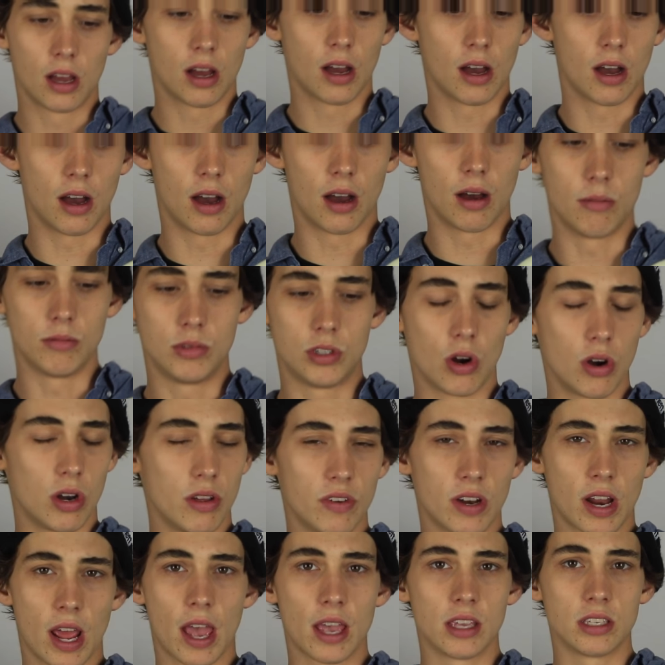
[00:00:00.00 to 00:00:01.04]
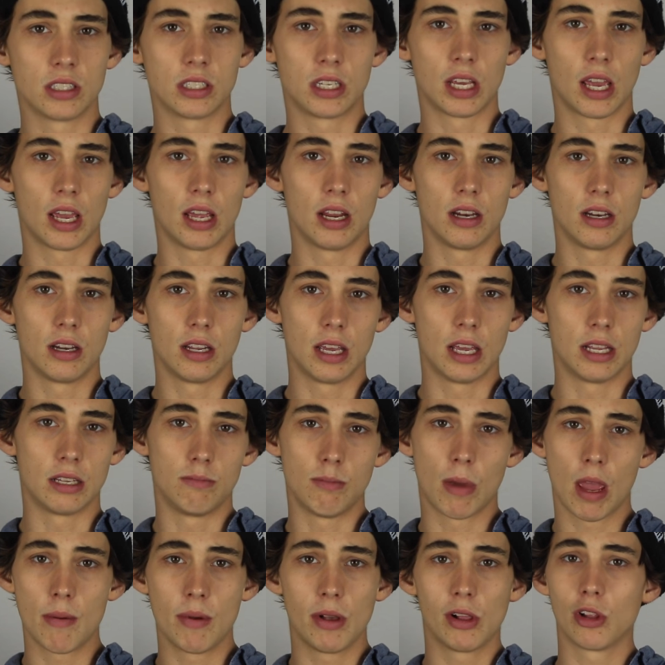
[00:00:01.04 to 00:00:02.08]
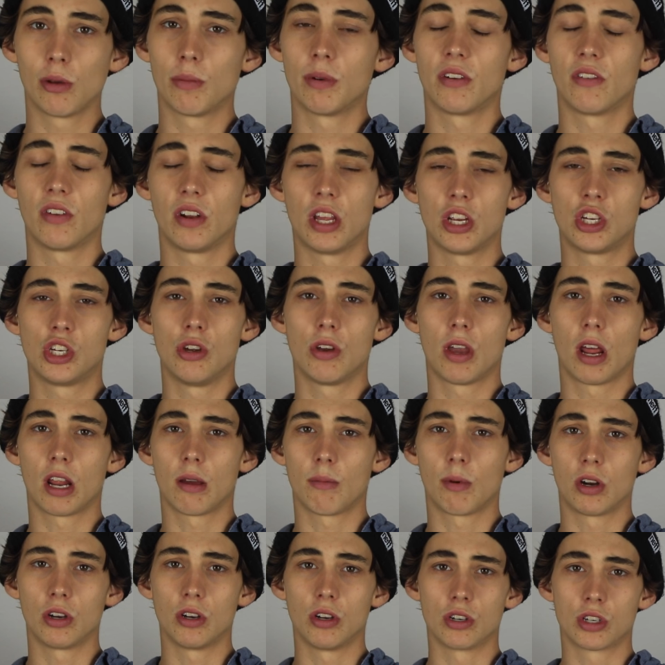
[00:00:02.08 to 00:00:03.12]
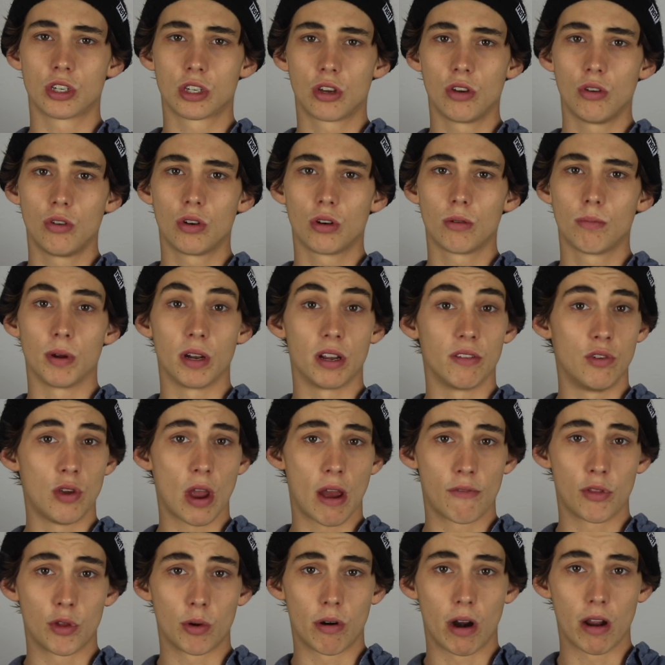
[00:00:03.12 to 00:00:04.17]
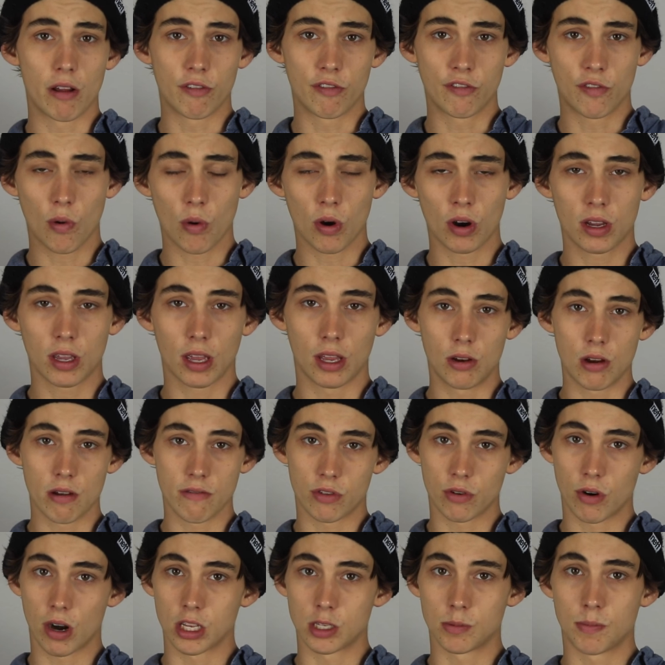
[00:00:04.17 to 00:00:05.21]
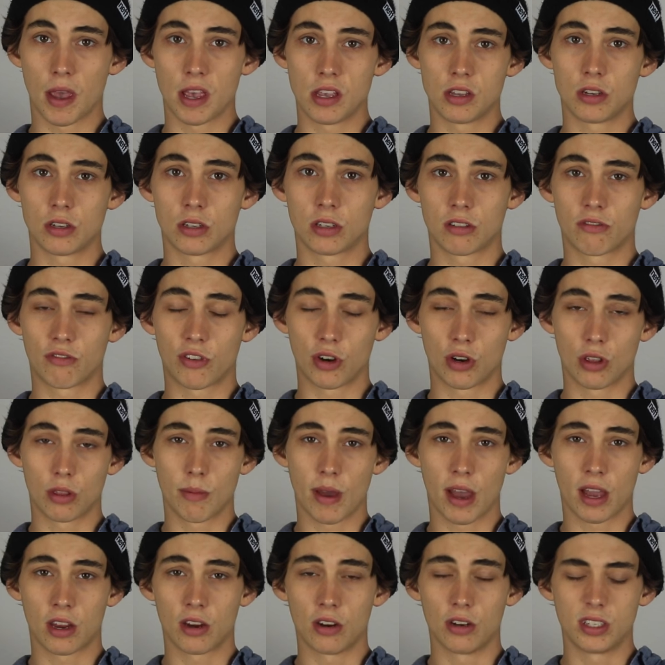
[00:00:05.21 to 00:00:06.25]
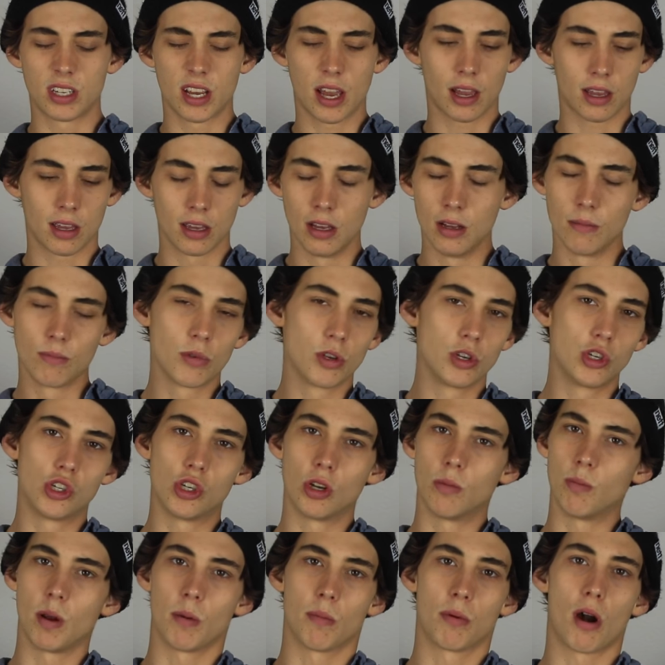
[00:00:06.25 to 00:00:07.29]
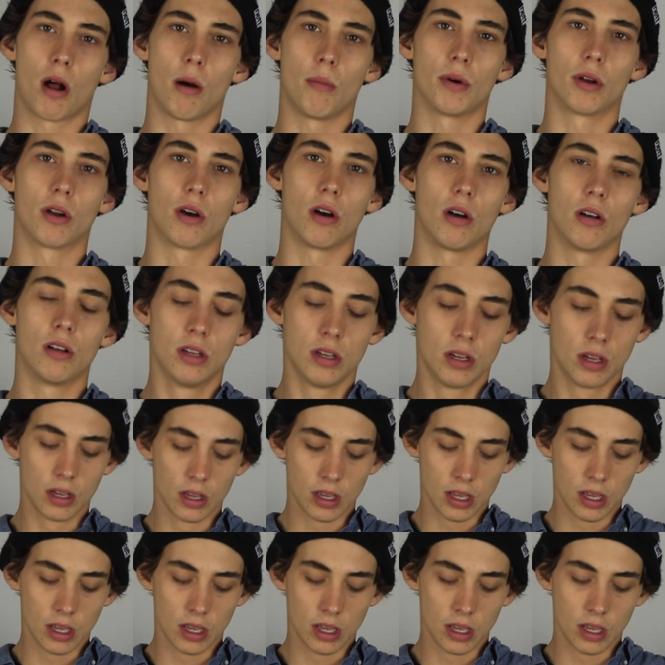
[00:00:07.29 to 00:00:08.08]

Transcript: Don't even hesitate. It may be a little bit of an issue getting them onto your scooter, but if you have the right fork and you have the right spacers for the back of your deck, shouldn't be a problem at all.